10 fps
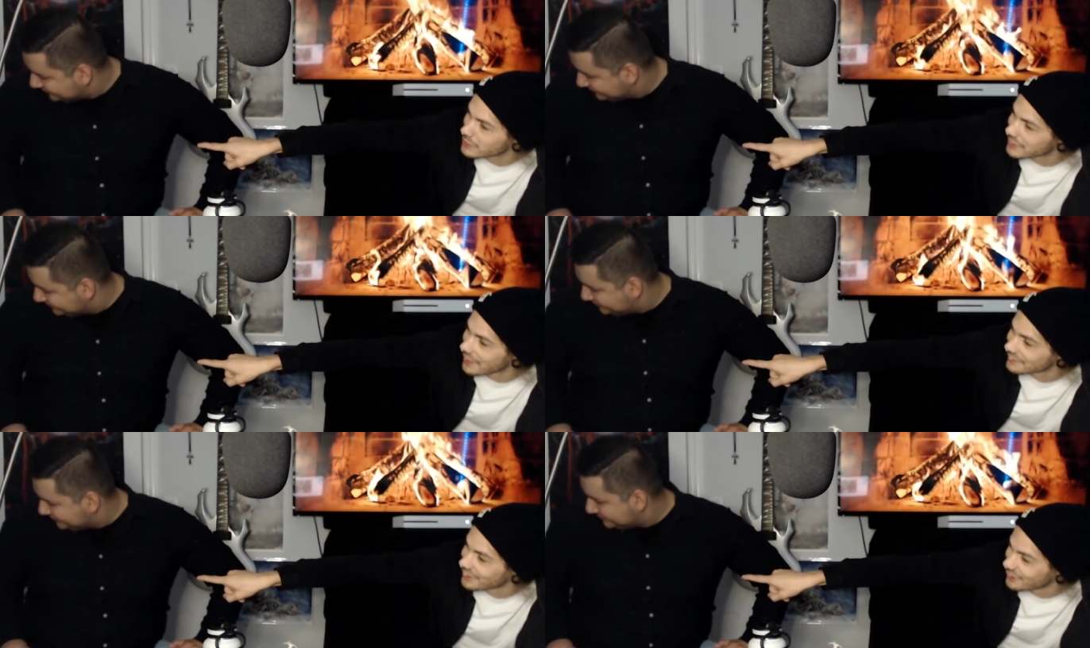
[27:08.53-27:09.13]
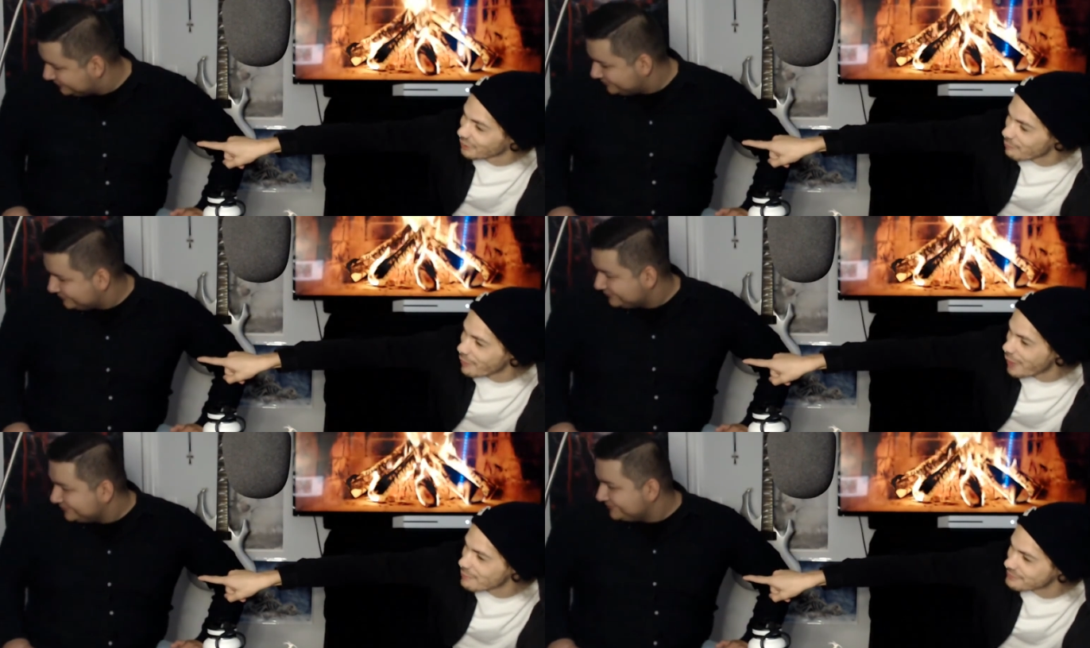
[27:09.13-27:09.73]
Speaker 1: that little
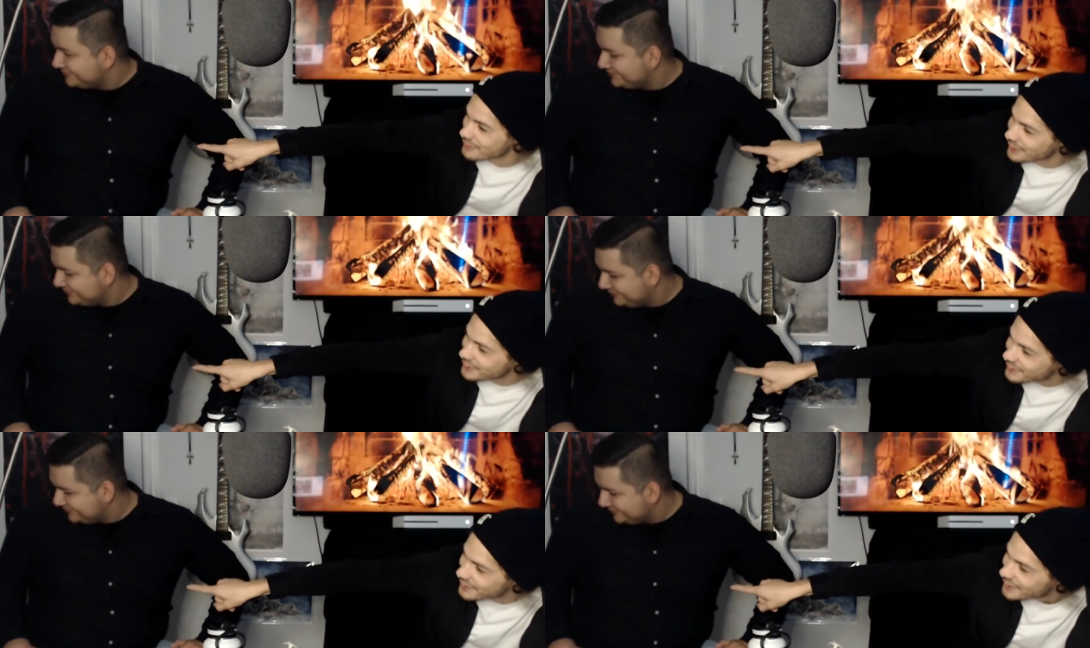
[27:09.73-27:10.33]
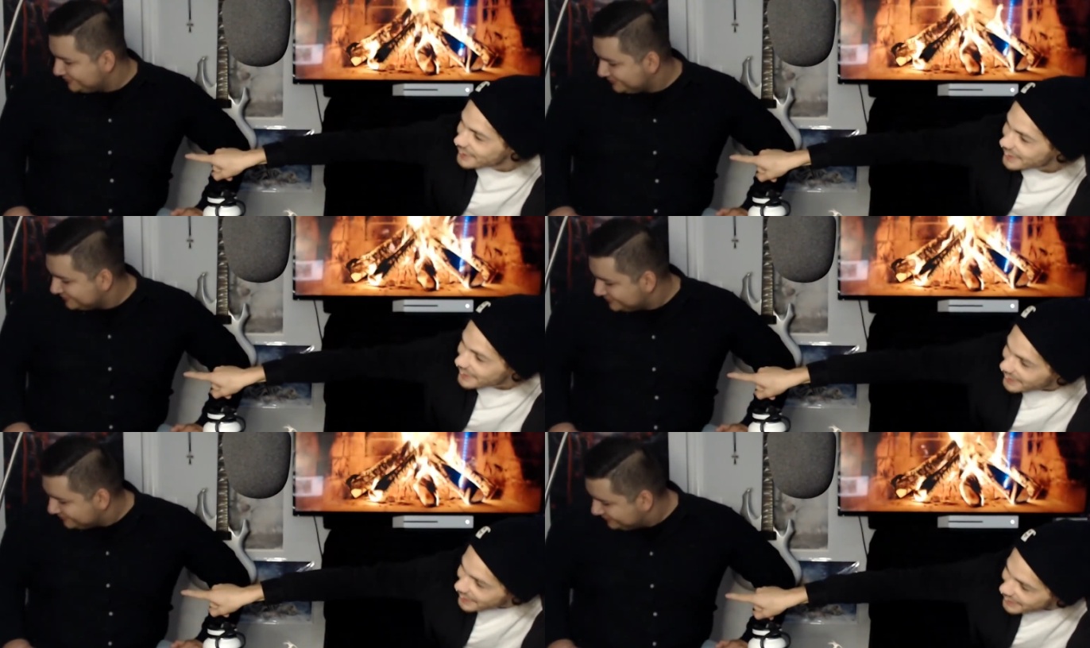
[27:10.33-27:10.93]
pop figure
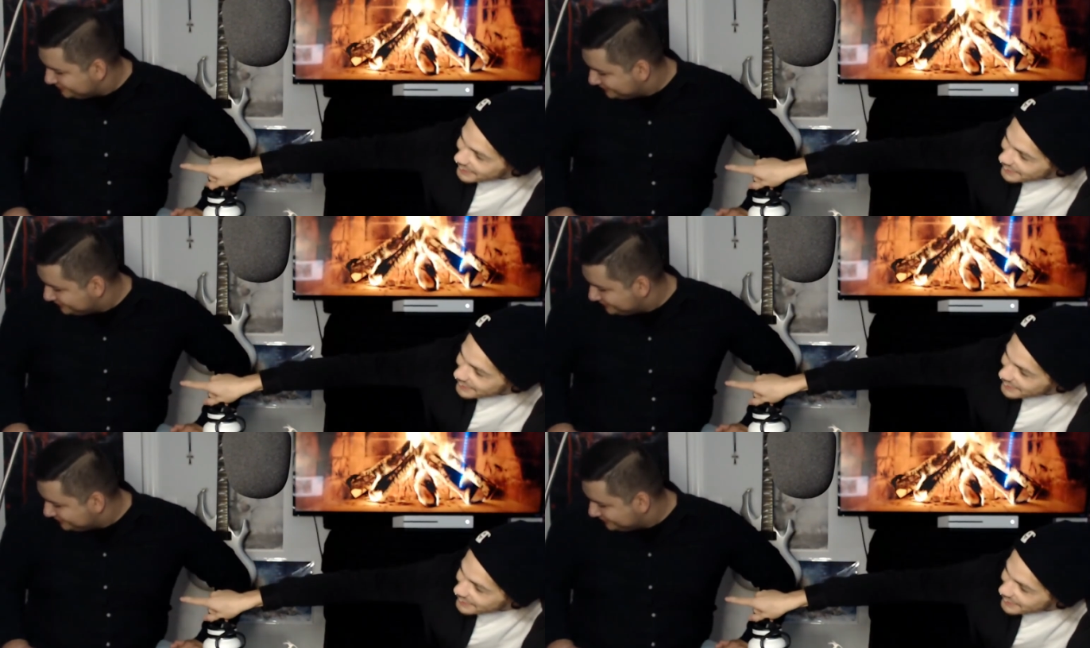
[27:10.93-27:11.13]
and